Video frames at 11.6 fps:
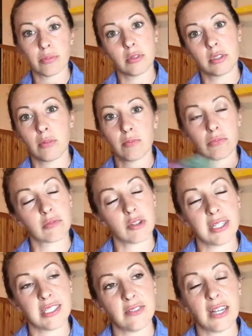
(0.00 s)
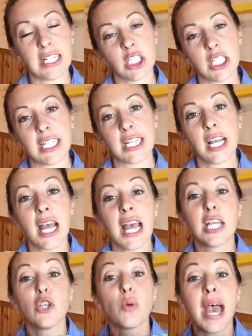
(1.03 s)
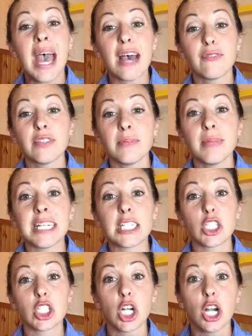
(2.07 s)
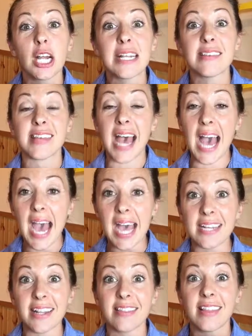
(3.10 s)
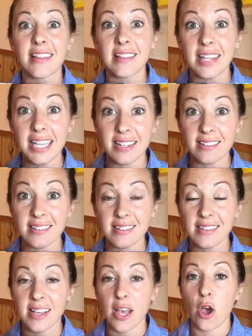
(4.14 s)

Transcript: some crazy veggie, you have to make sure it's on the list.